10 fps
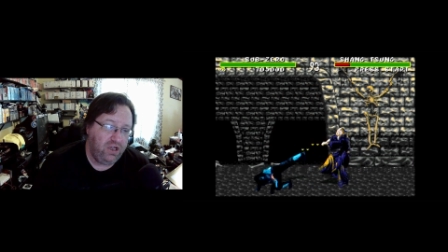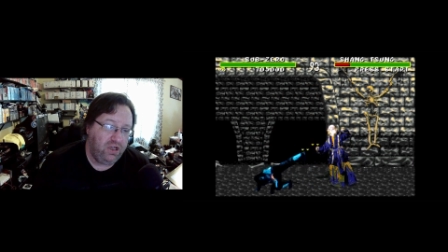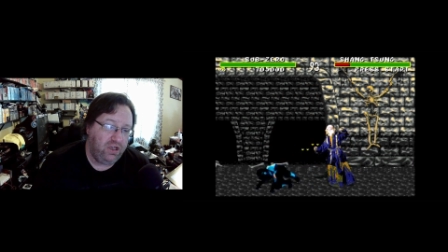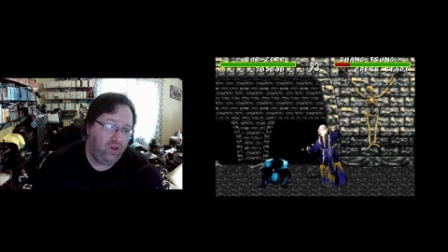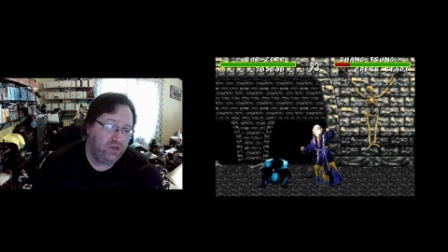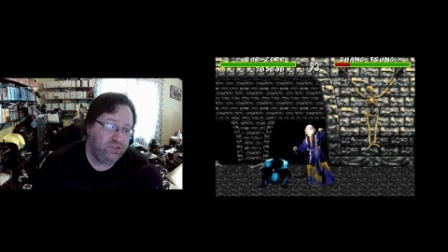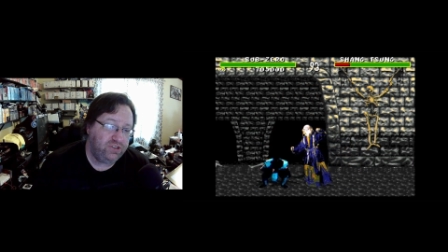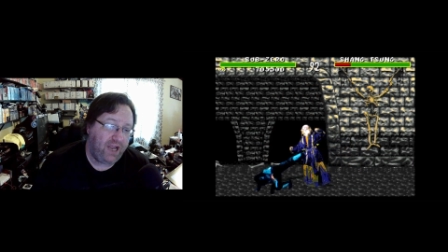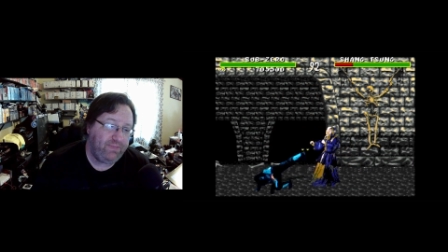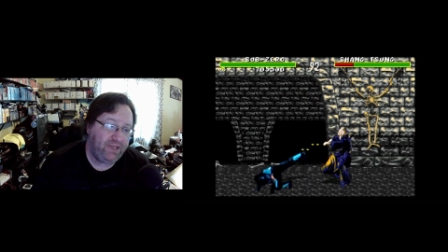As long as you
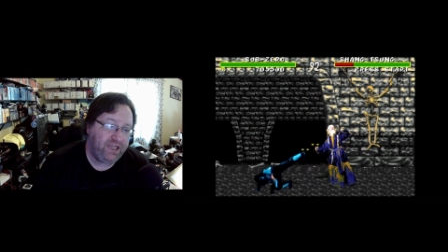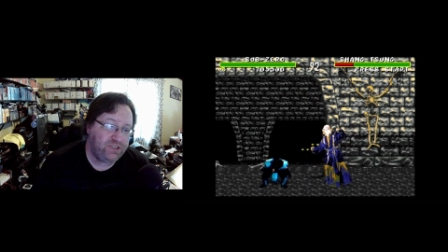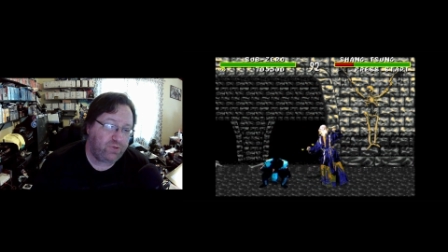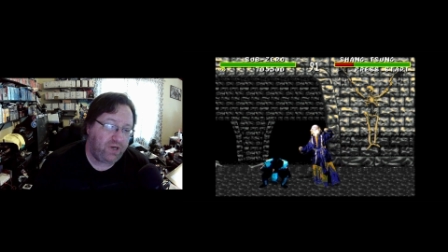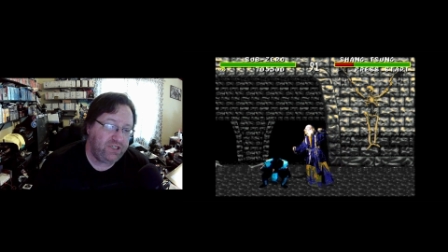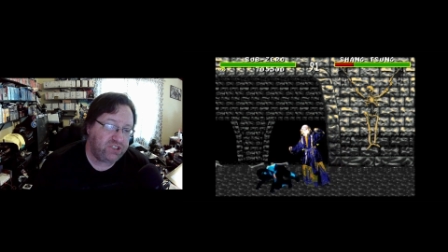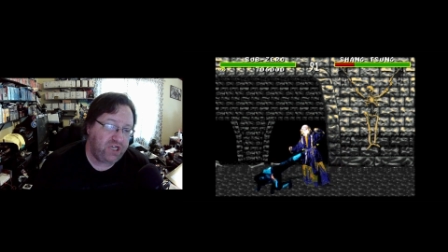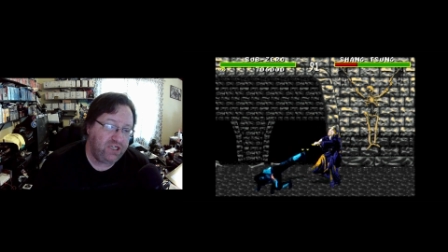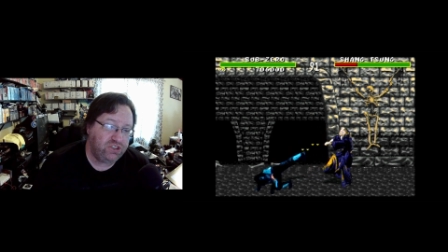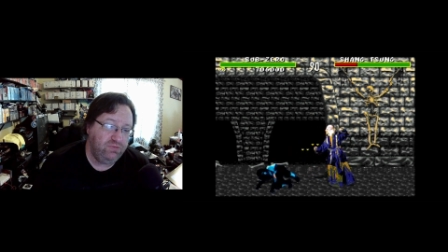time the kicks right,
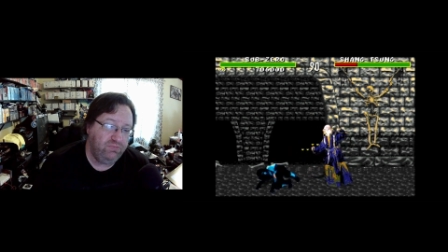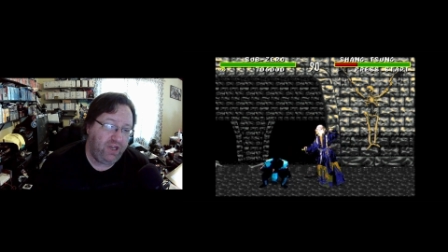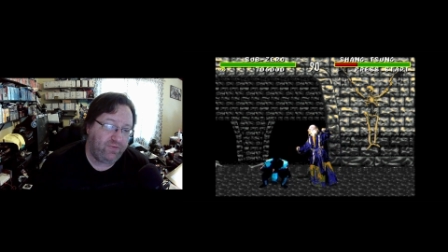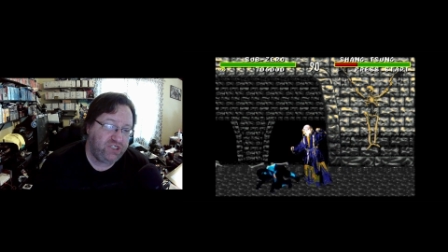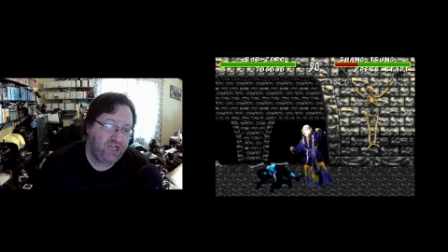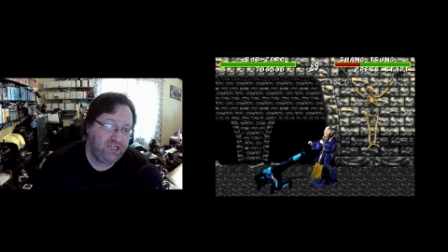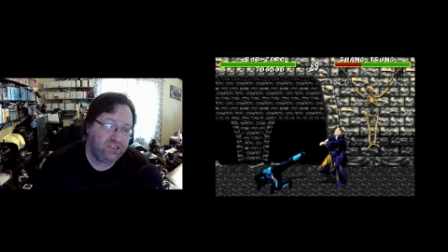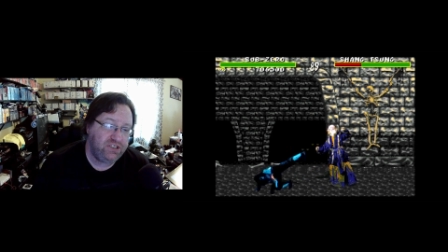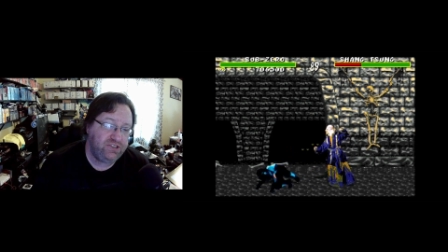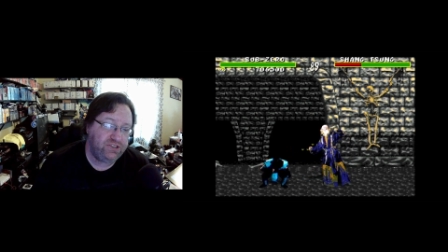Shang Tsung never
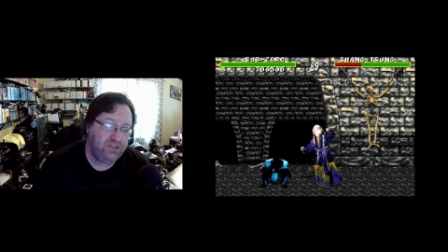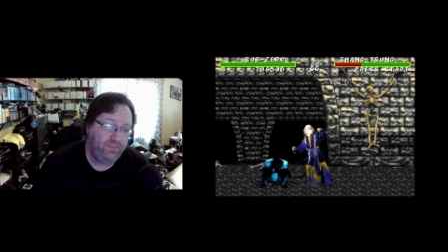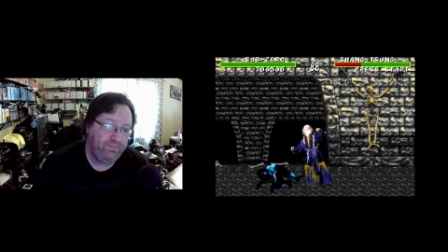changes.